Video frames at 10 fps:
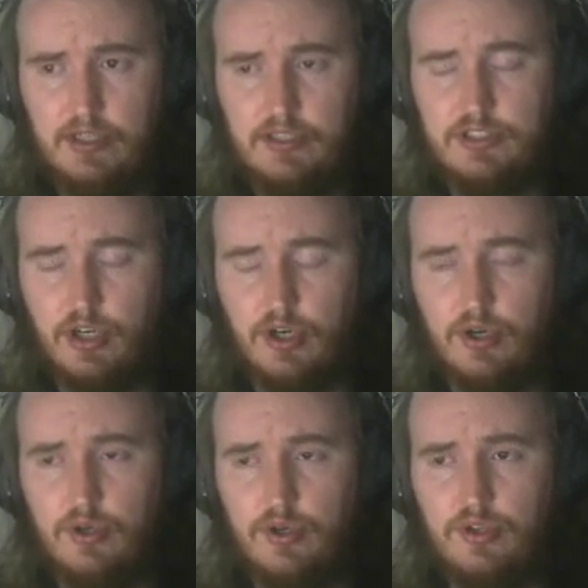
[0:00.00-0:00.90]

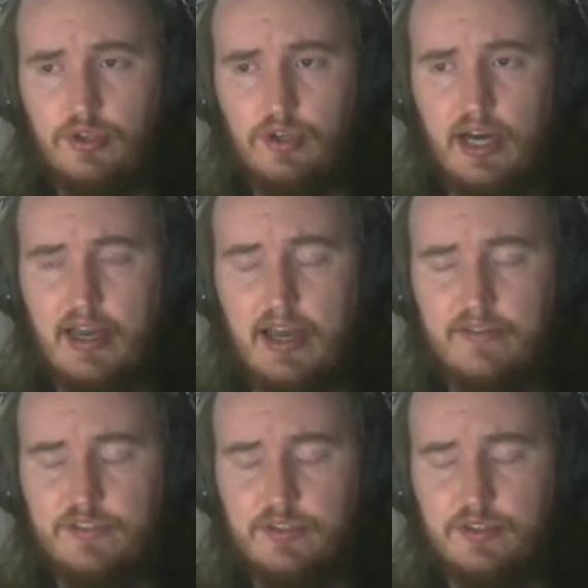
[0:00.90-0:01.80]
So you kind of
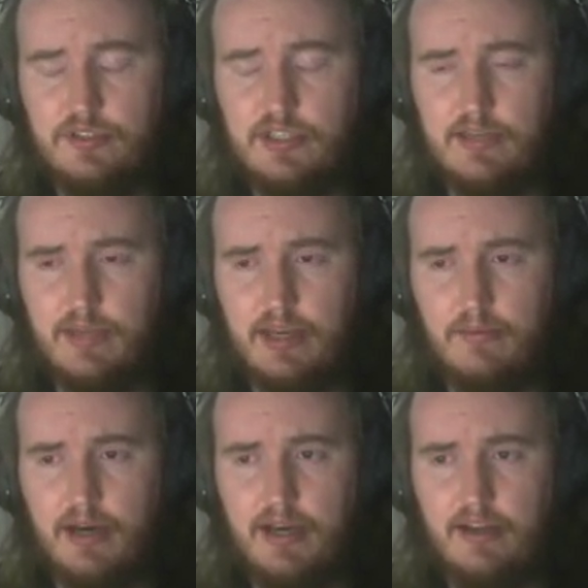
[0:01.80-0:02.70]
have to keep that
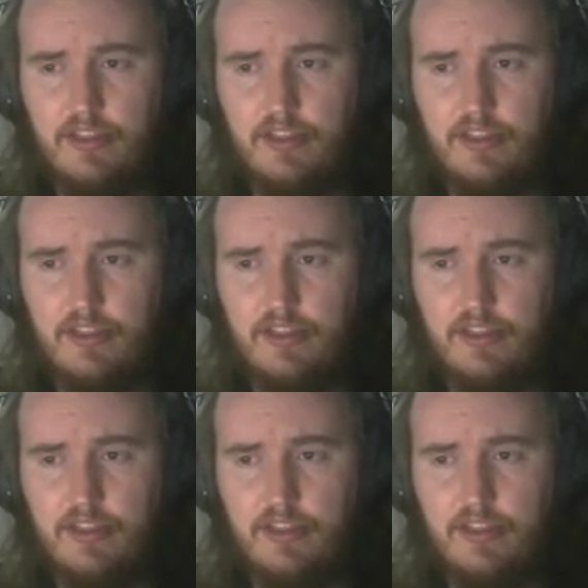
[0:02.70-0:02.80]
in mind.